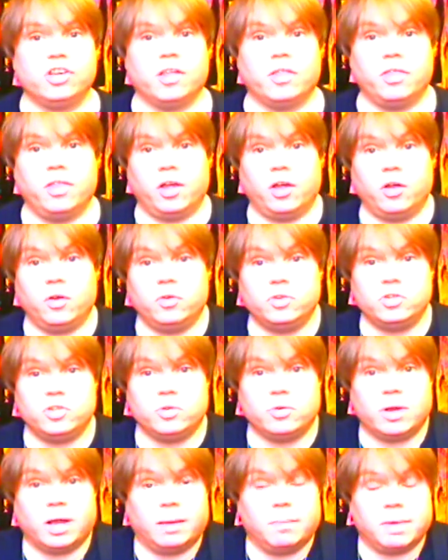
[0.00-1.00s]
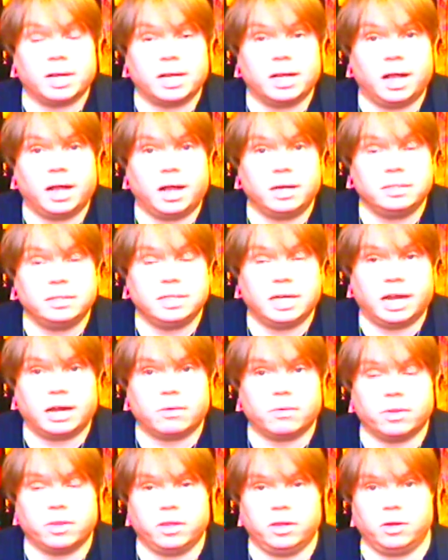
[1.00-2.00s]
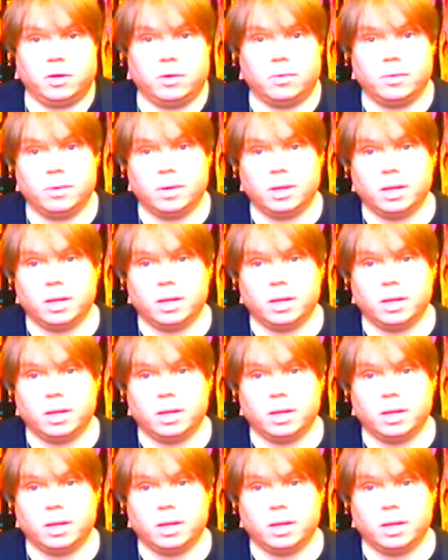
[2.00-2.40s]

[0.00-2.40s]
to those who come in contact with you.